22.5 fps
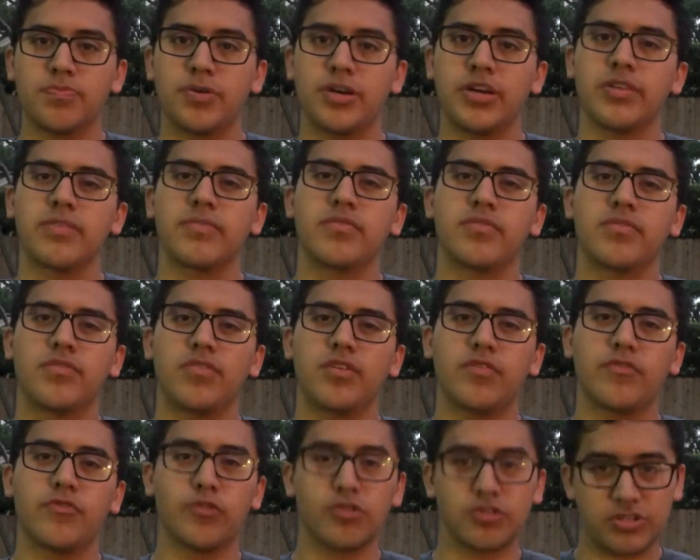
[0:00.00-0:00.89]
But
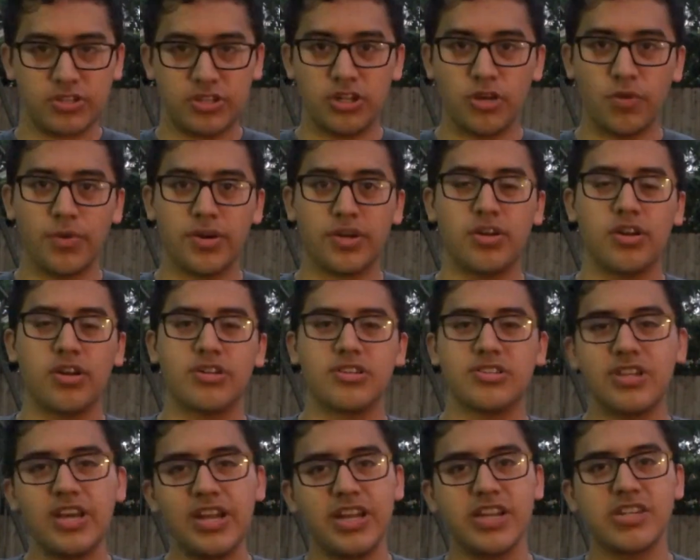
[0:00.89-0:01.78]
unfortunately, no one could
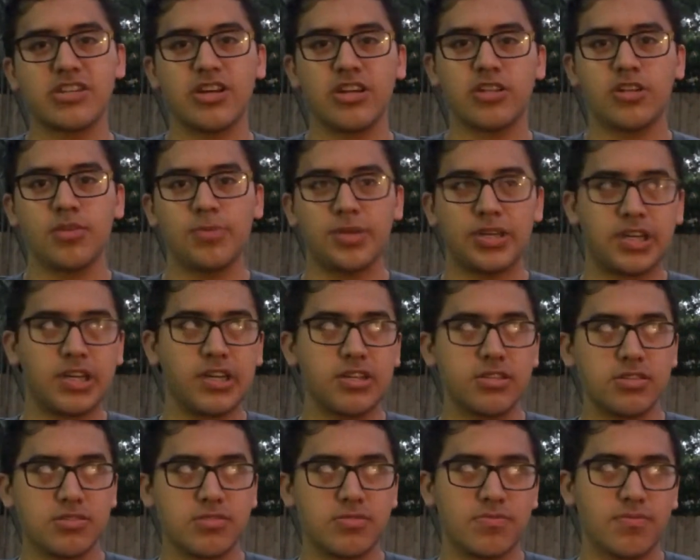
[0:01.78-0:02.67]
understand each other
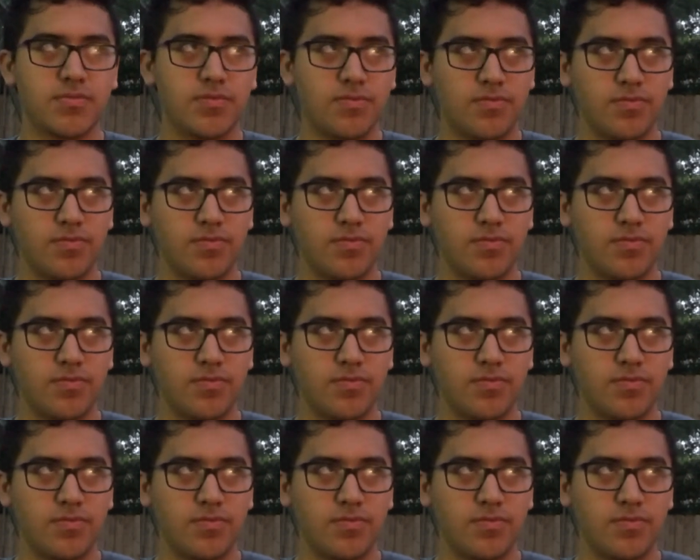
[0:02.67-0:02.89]
because